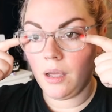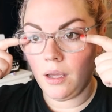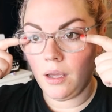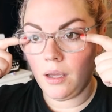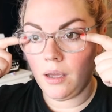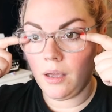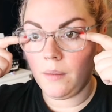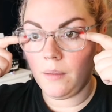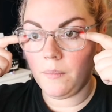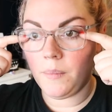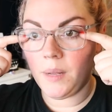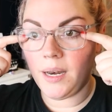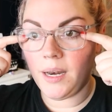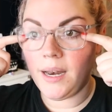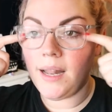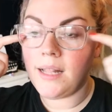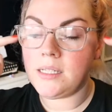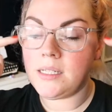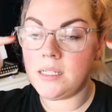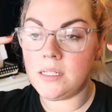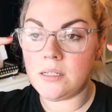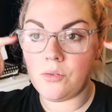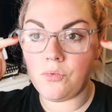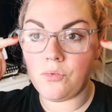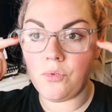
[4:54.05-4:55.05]

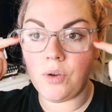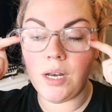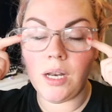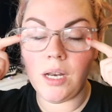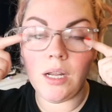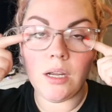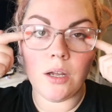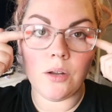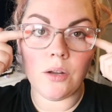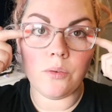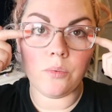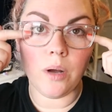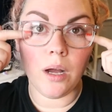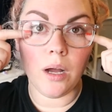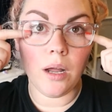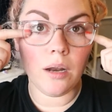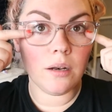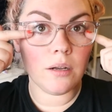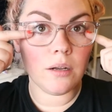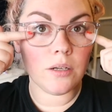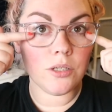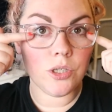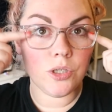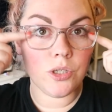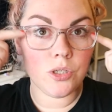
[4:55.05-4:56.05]
unless it's a really good
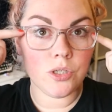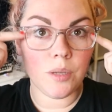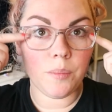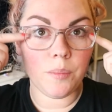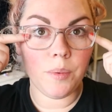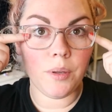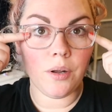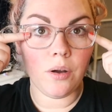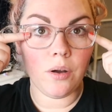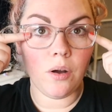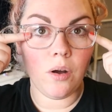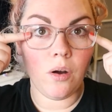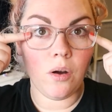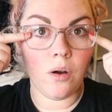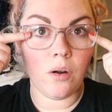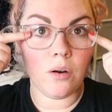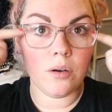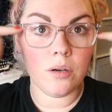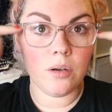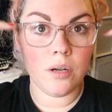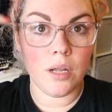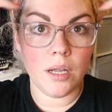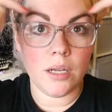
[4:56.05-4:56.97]
one, as soon as I put it on,